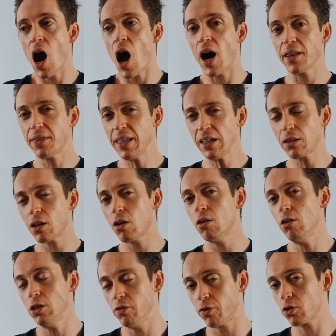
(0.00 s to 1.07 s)
I think though,
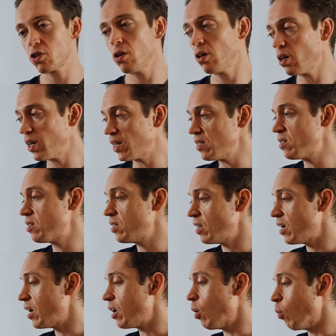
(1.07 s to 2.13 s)
you've also got to
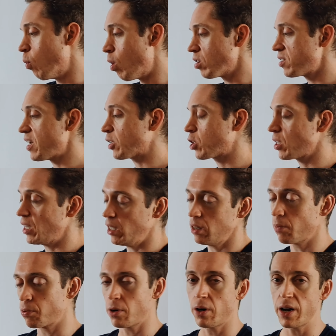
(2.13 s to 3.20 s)
consider what's actually in the
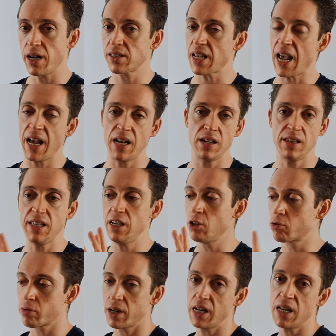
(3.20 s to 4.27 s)
product, and the
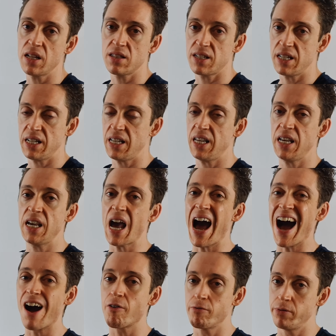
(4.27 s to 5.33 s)
ingredients in here
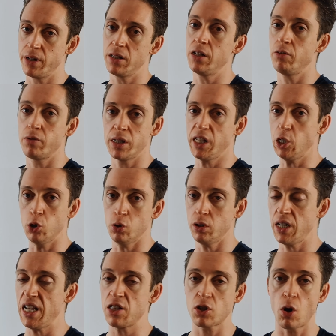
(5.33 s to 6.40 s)
are really, really
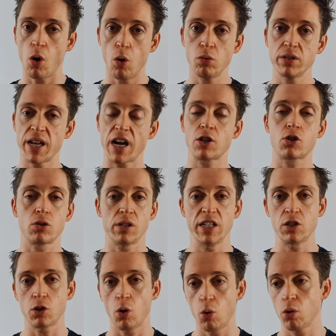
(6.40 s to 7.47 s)
good. It's all natural,
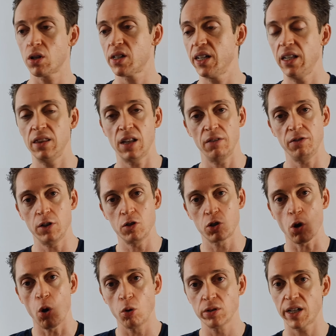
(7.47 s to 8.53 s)
it's all clean. They've
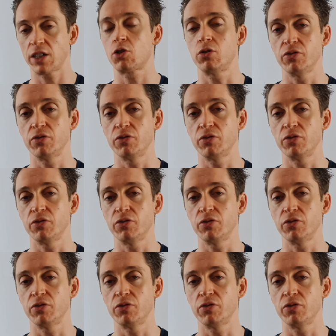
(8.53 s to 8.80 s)
used all natural